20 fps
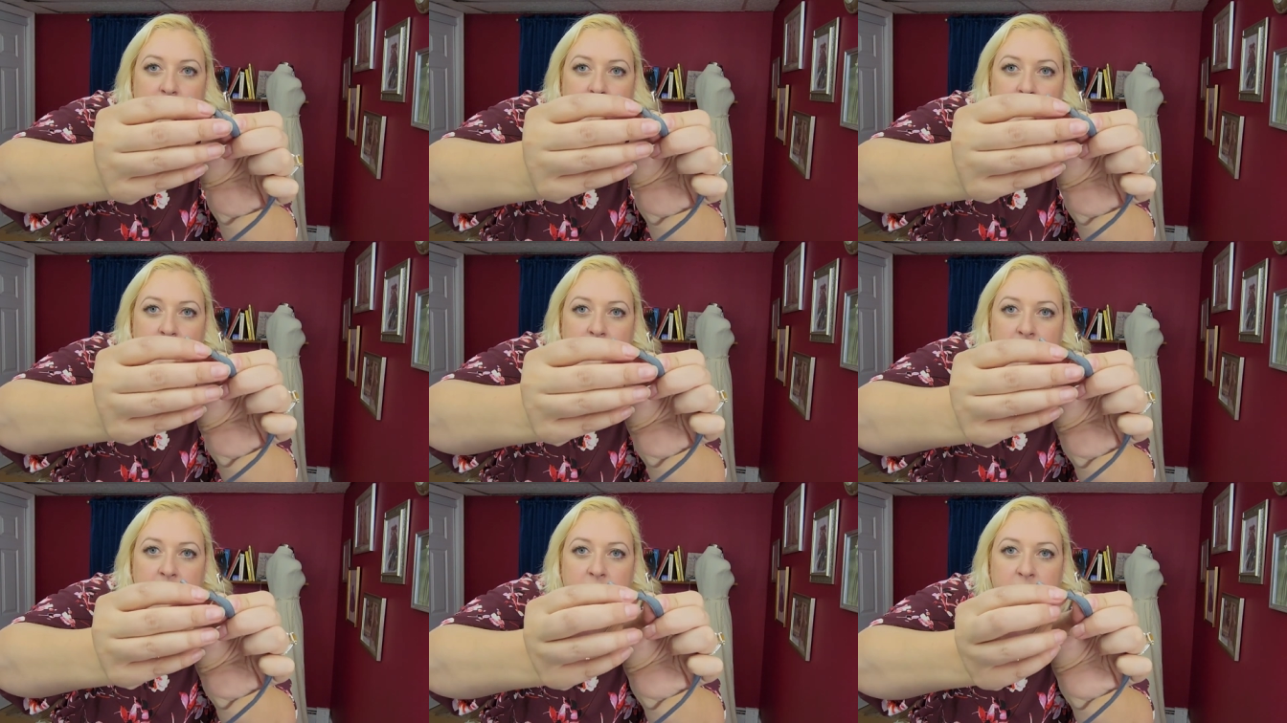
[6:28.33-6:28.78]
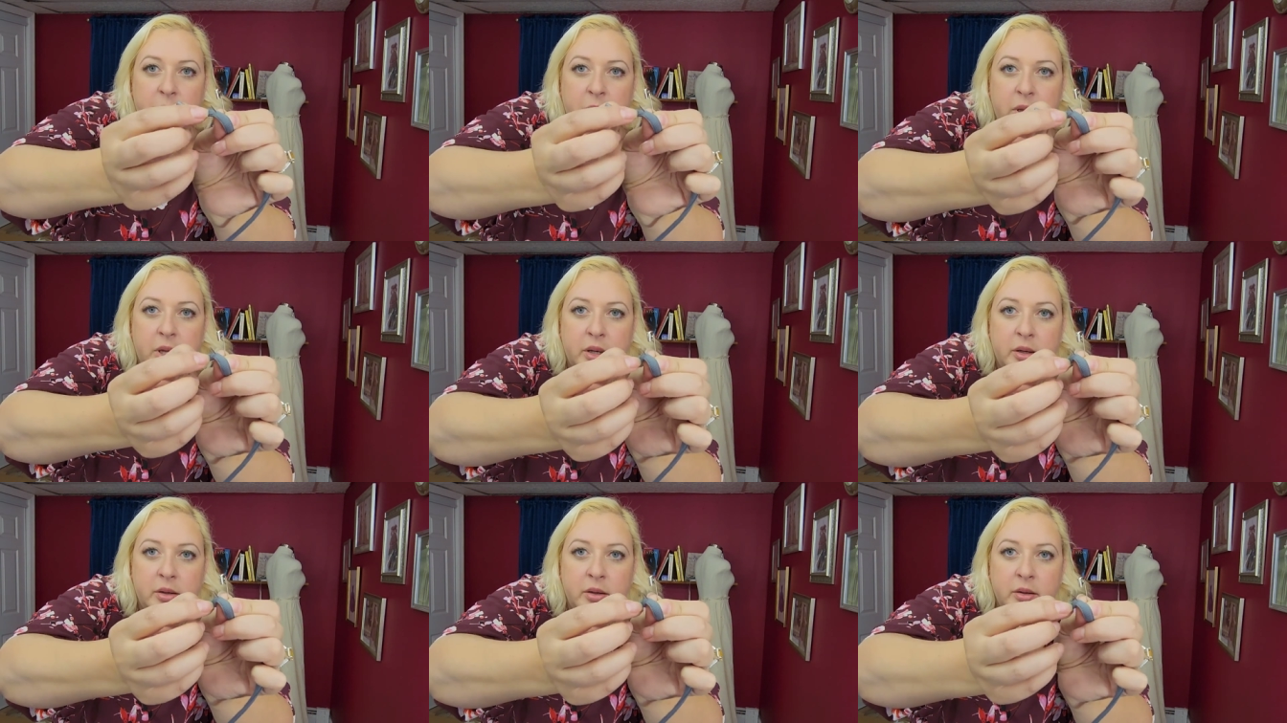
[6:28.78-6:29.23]
on the
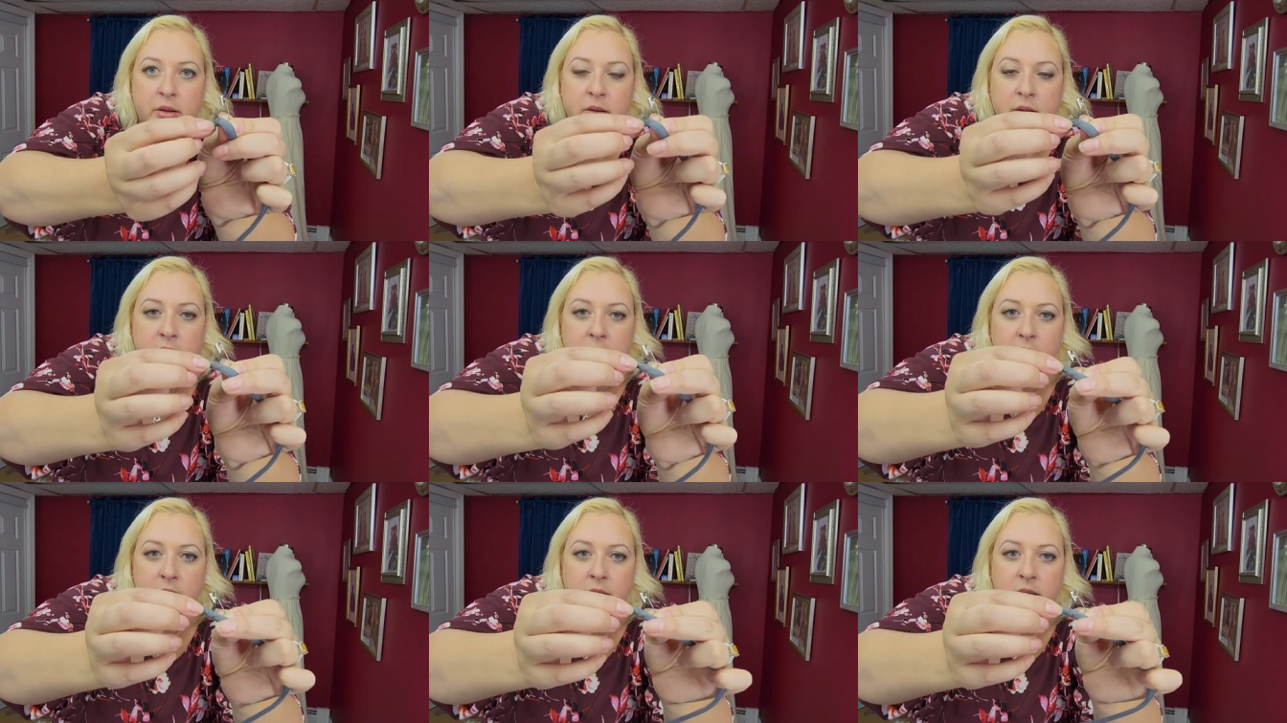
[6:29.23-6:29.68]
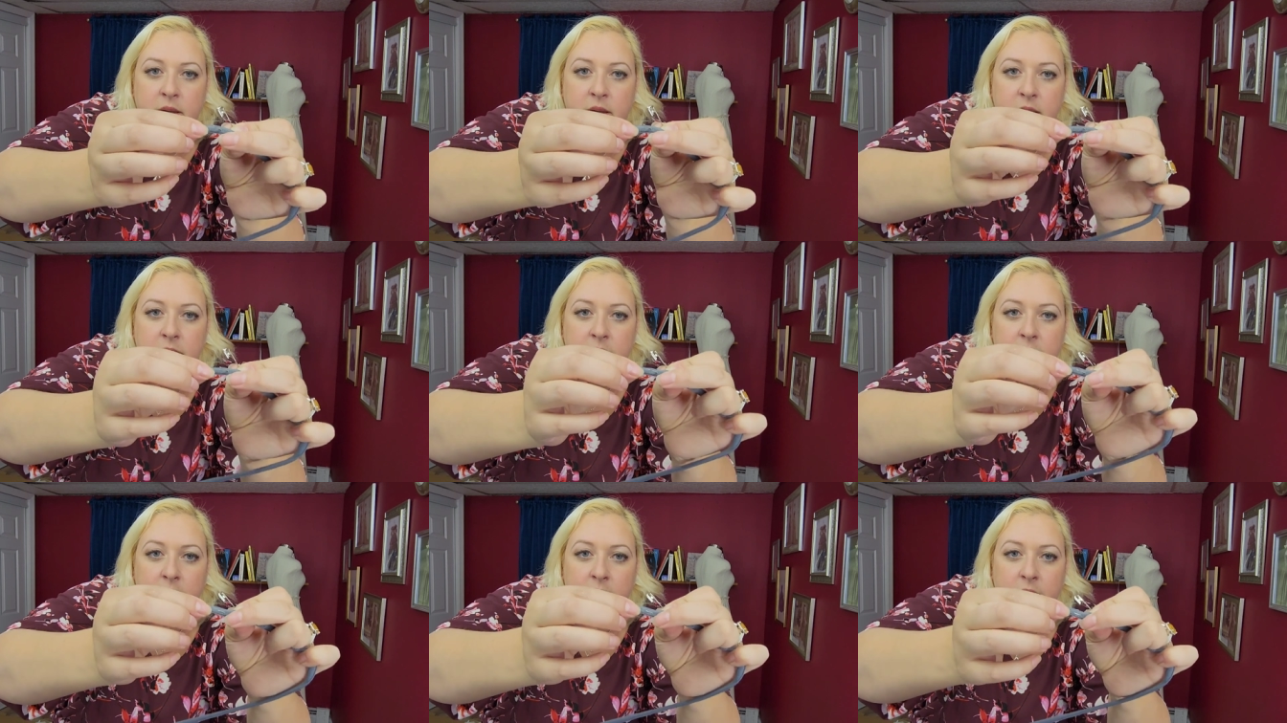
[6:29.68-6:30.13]
pin.
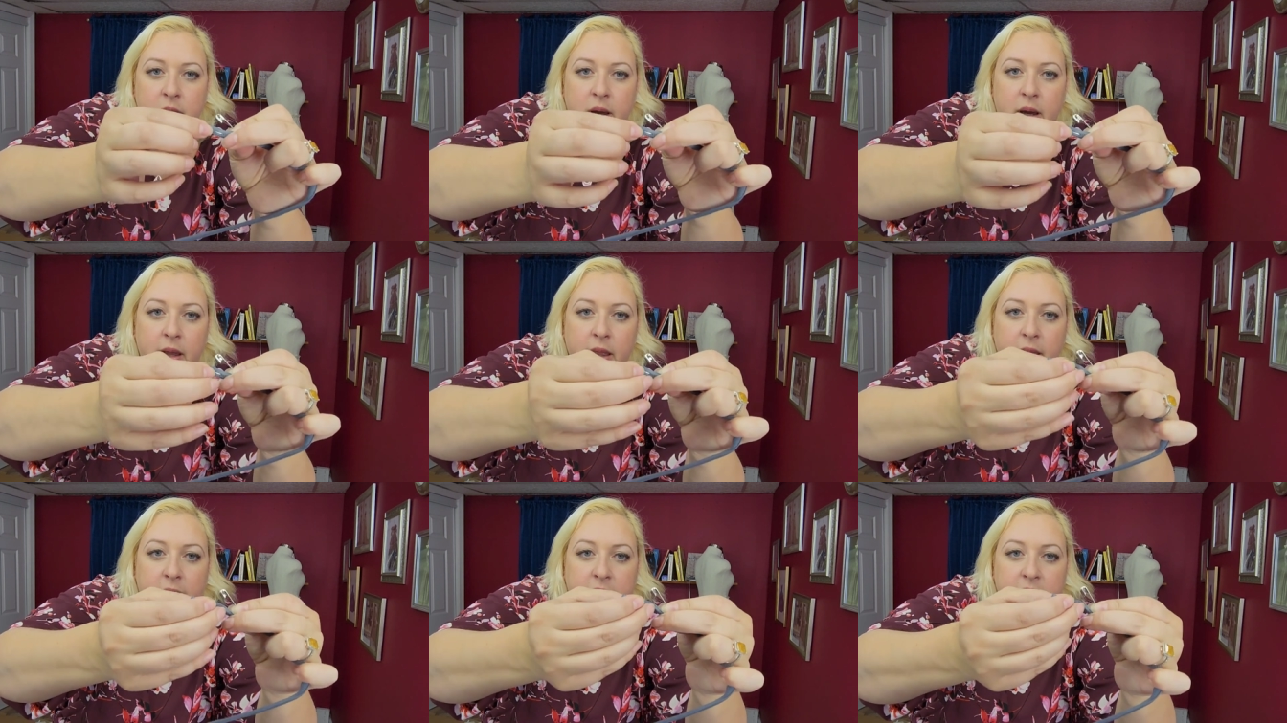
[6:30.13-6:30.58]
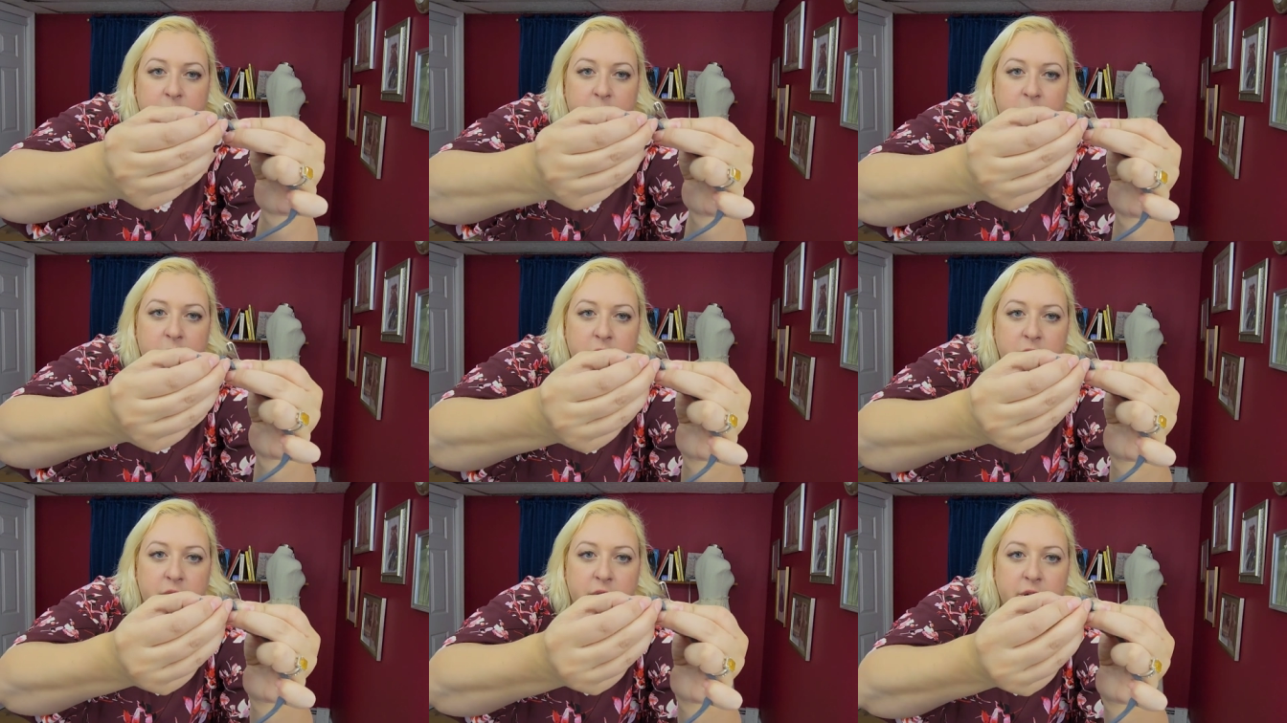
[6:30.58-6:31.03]
I like to
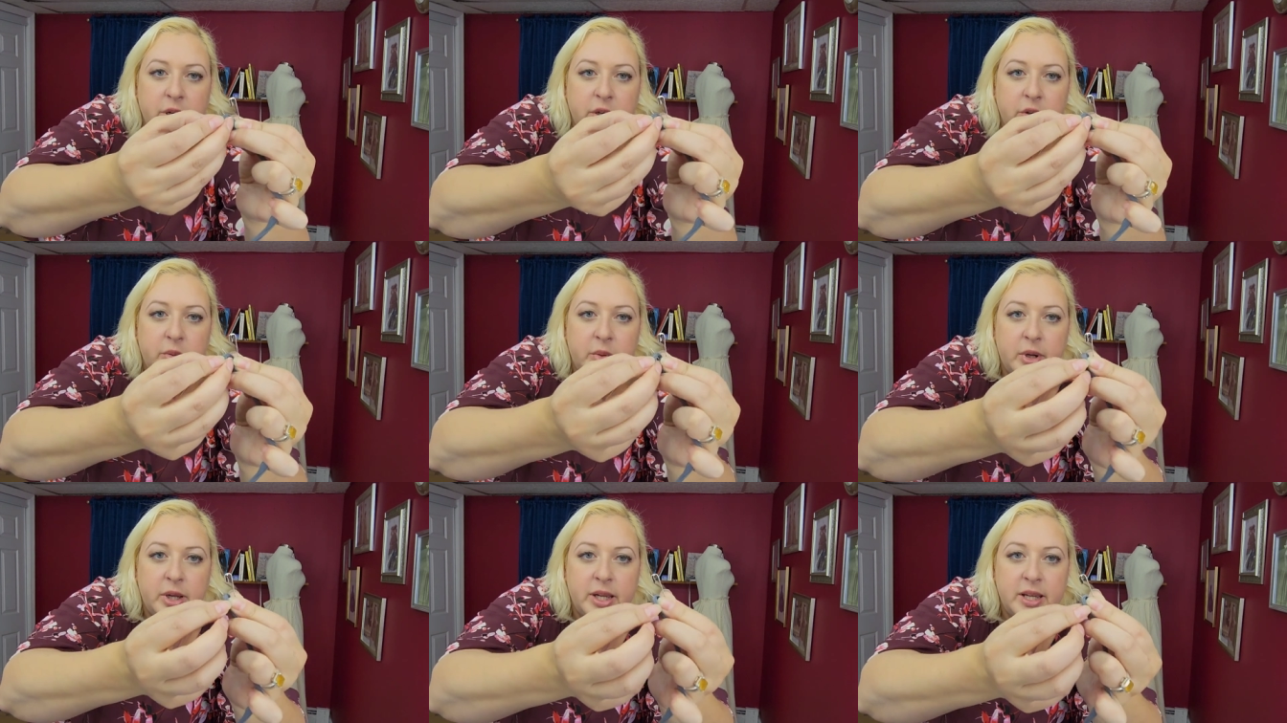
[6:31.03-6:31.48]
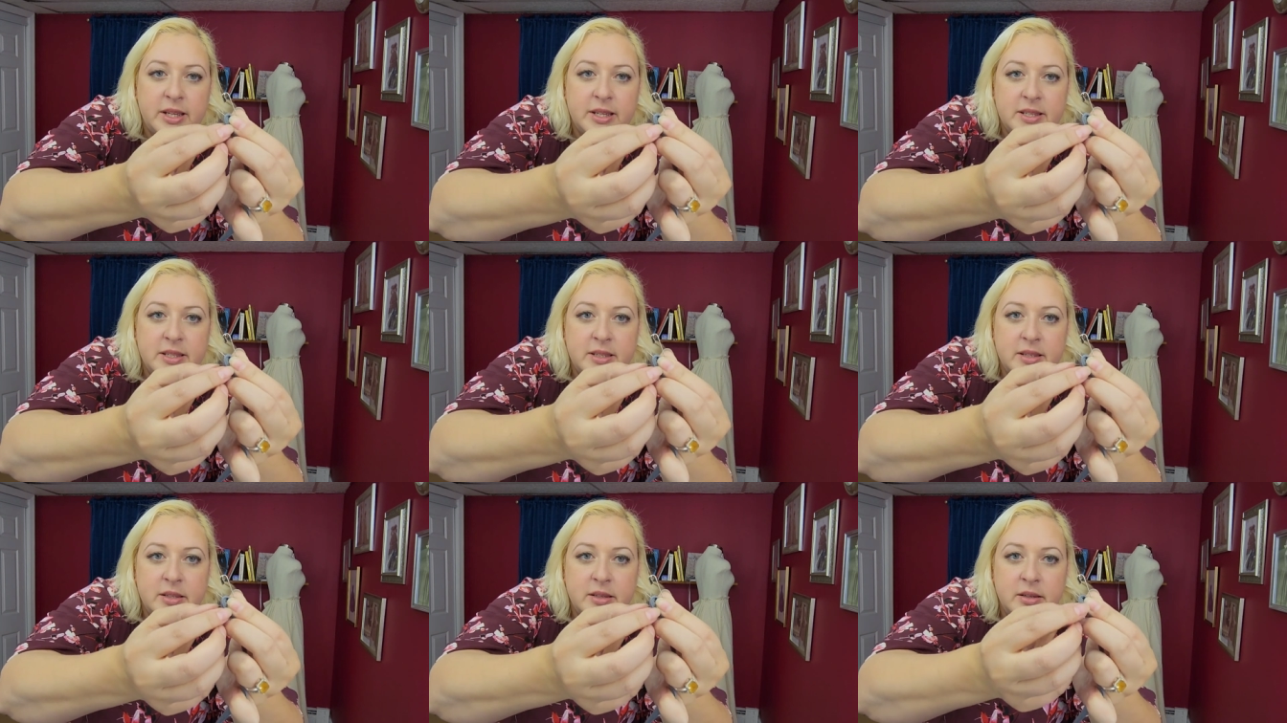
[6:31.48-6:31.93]
puncture it
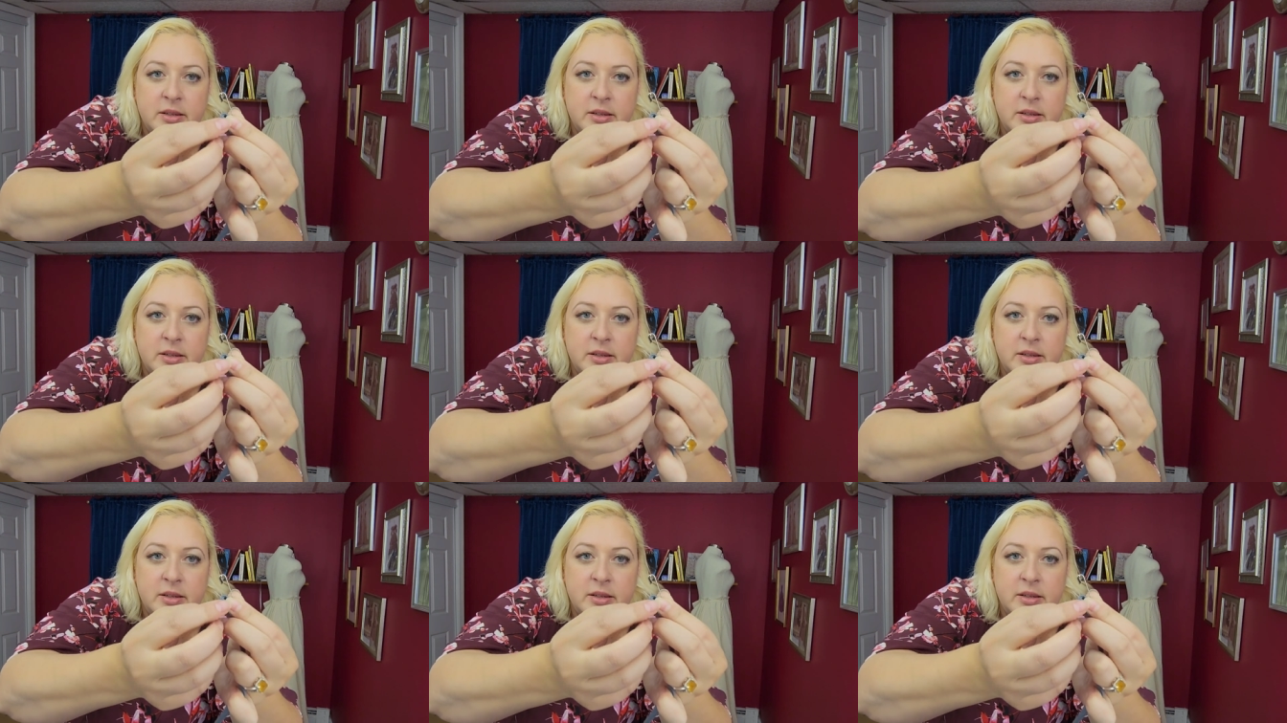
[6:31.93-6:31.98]
twice.